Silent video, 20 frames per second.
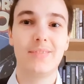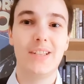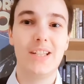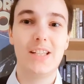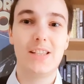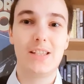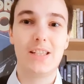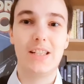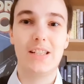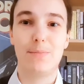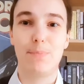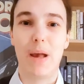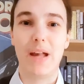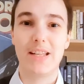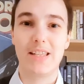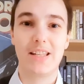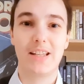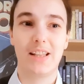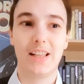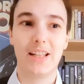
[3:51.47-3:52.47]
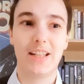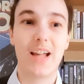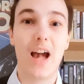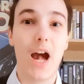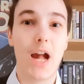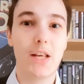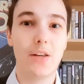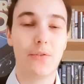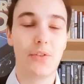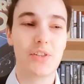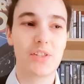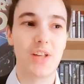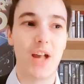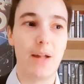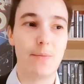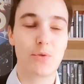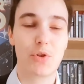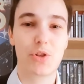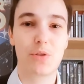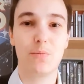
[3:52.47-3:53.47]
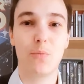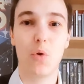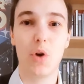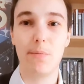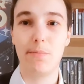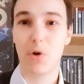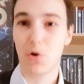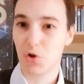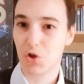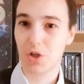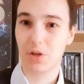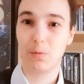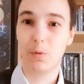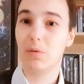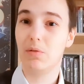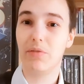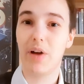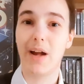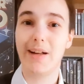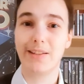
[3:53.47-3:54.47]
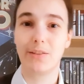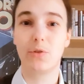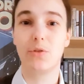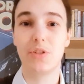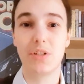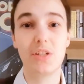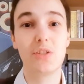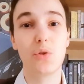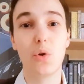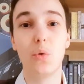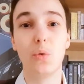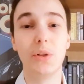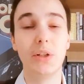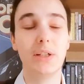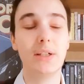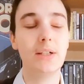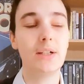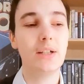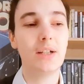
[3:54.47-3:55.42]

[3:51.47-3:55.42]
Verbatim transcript: he's he's basically kind of the same, just more emotionally refined because he's older.